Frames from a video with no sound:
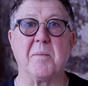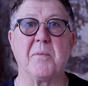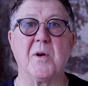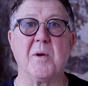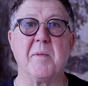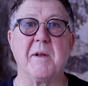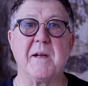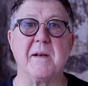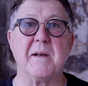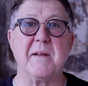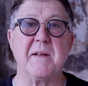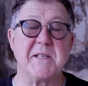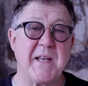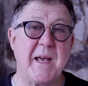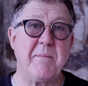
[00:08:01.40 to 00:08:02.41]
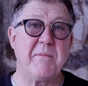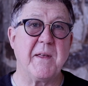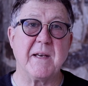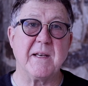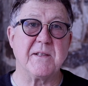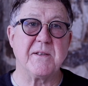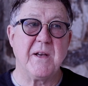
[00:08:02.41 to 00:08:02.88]
it permanent and the same
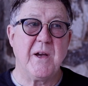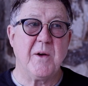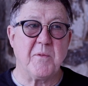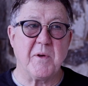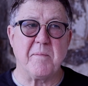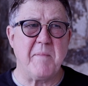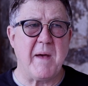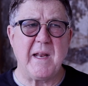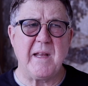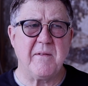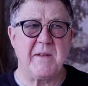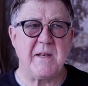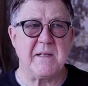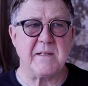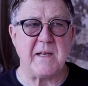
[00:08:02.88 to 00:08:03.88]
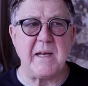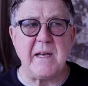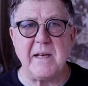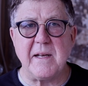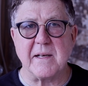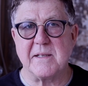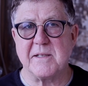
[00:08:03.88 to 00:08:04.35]
thing is with many of these
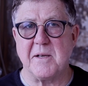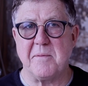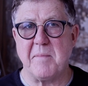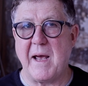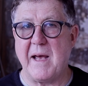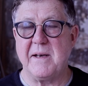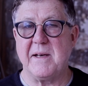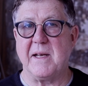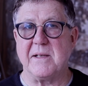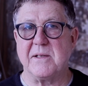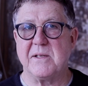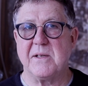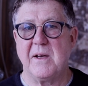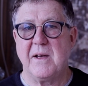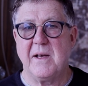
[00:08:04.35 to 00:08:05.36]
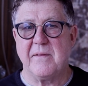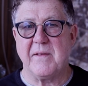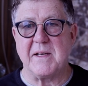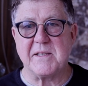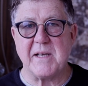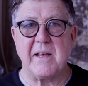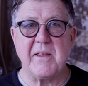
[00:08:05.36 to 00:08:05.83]
edicts and mandates they
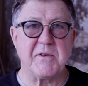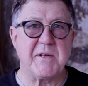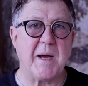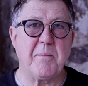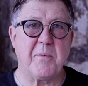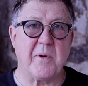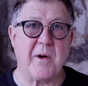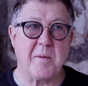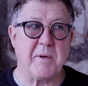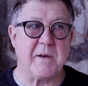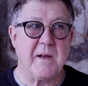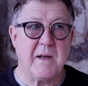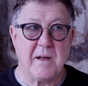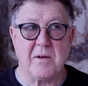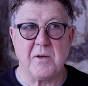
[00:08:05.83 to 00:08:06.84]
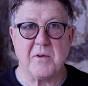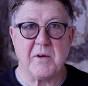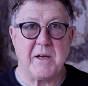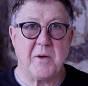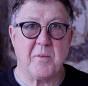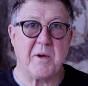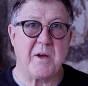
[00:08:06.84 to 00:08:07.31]
say they're temporary but look at
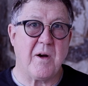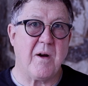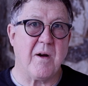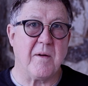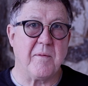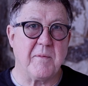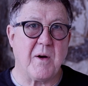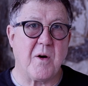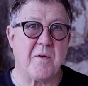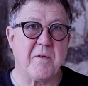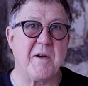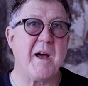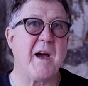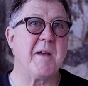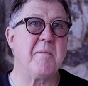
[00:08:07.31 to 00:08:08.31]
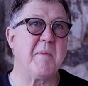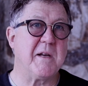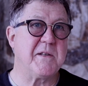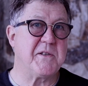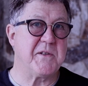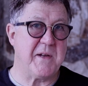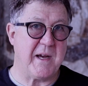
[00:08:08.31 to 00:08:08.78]
here we are over nine
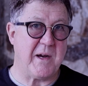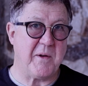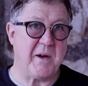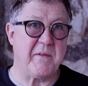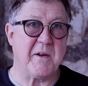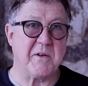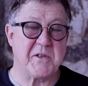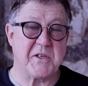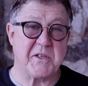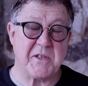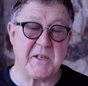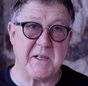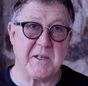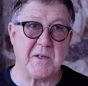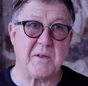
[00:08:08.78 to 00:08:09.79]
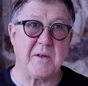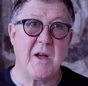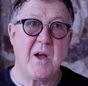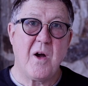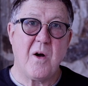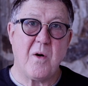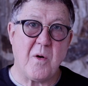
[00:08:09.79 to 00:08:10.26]
months now and they're still
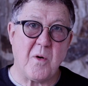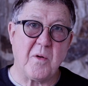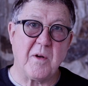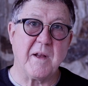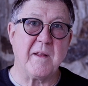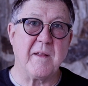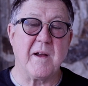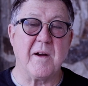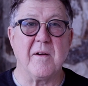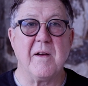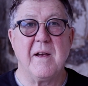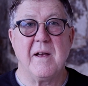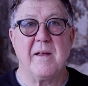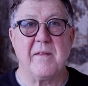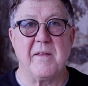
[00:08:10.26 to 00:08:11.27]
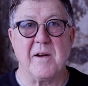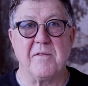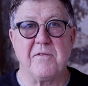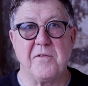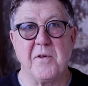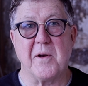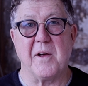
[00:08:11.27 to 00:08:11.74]
holding their their
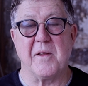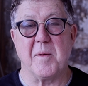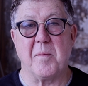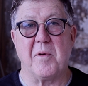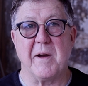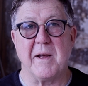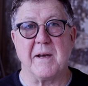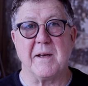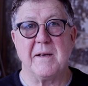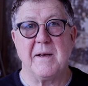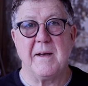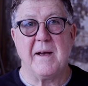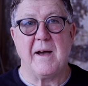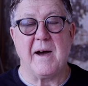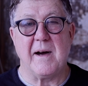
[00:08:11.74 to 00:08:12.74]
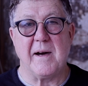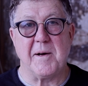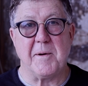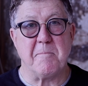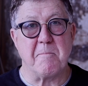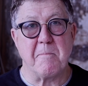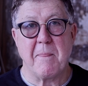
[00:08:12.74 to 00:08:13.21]
foot on the brake
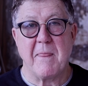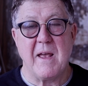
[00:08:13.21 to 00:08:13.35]
um,